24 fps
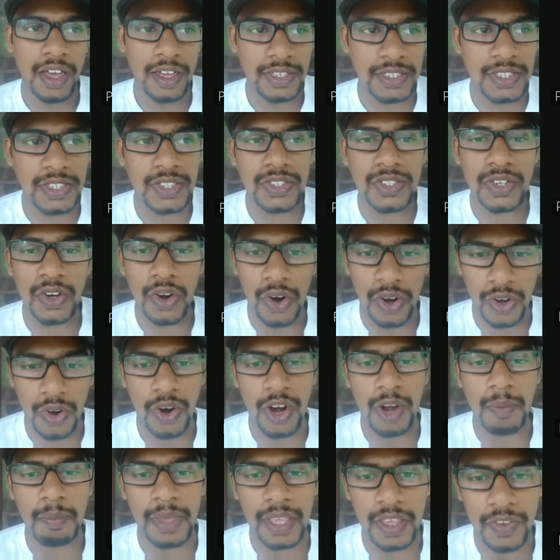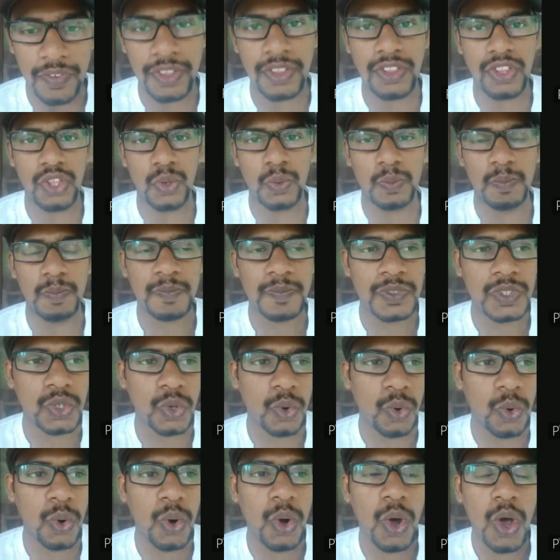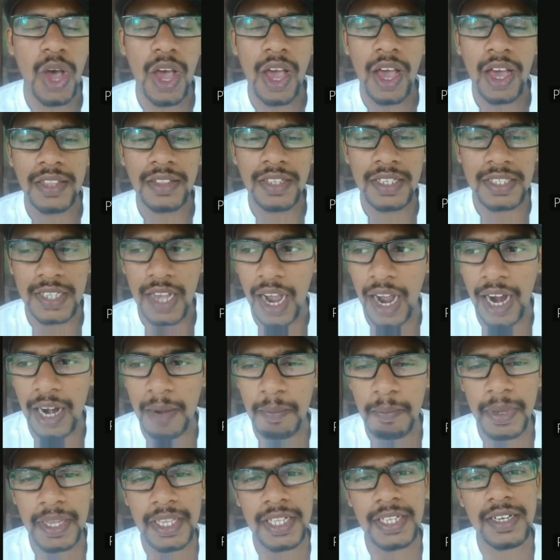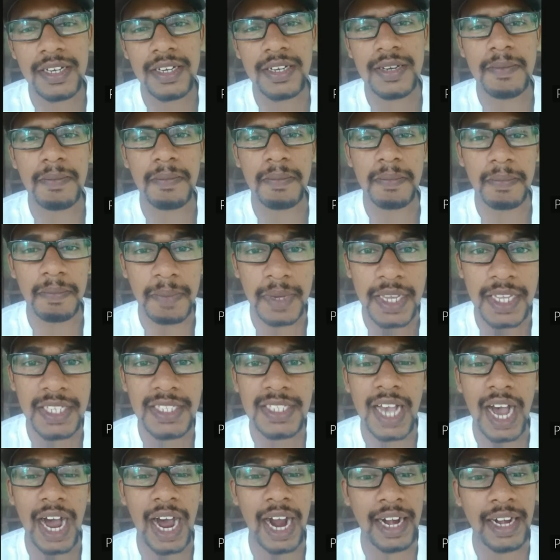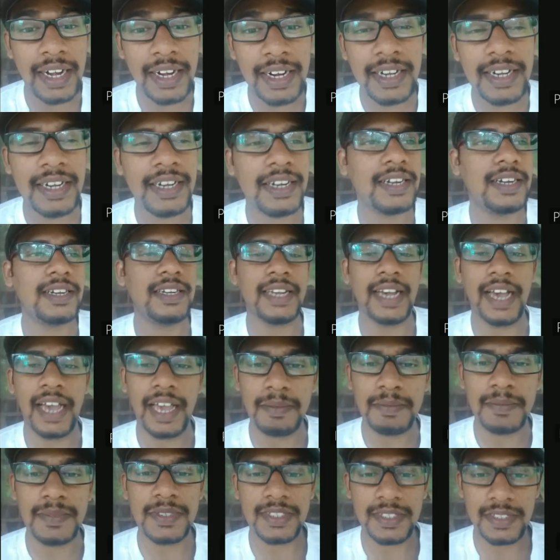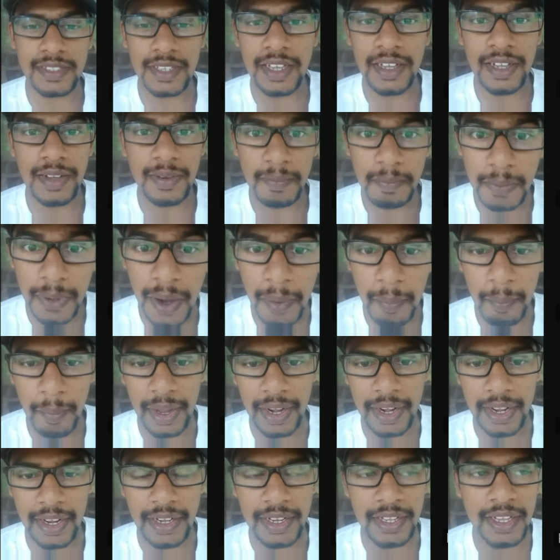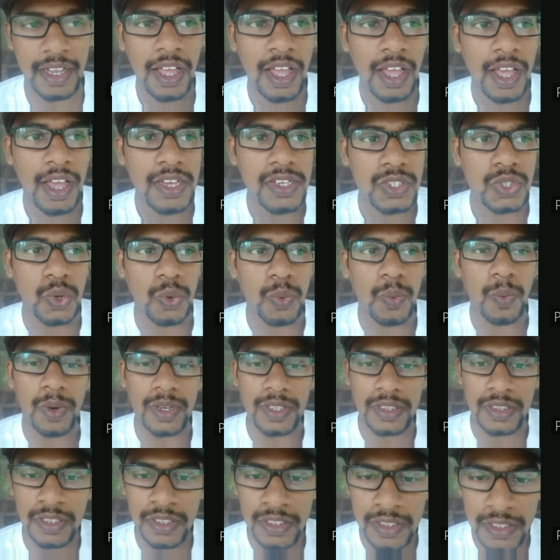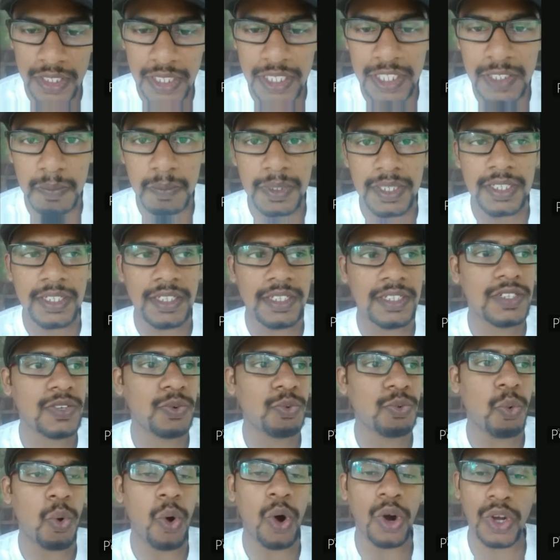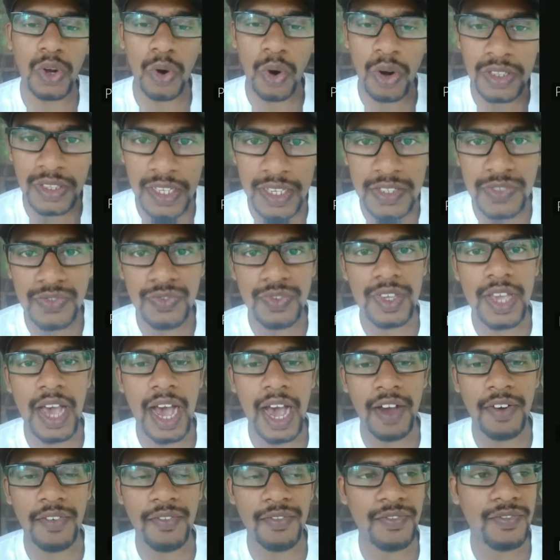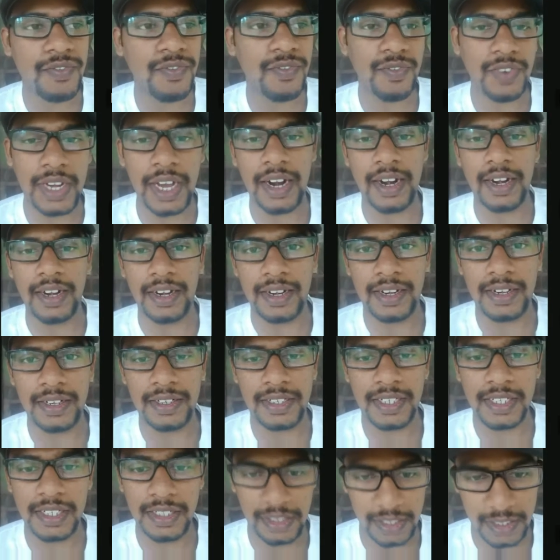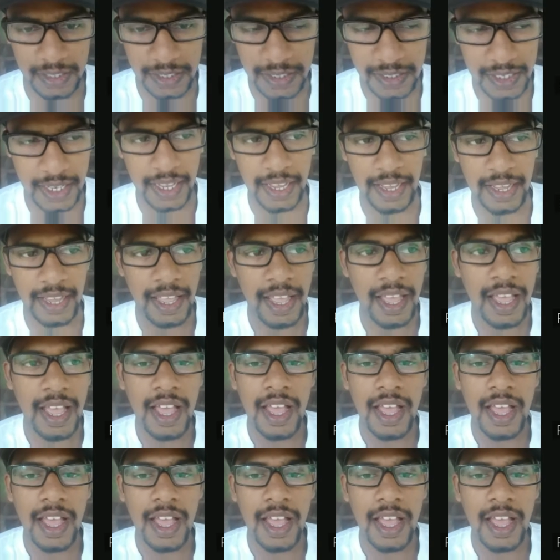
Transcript: is not gonna be with you so this heartbeat beats 100 times per minute so in this minute what all things we have done till this day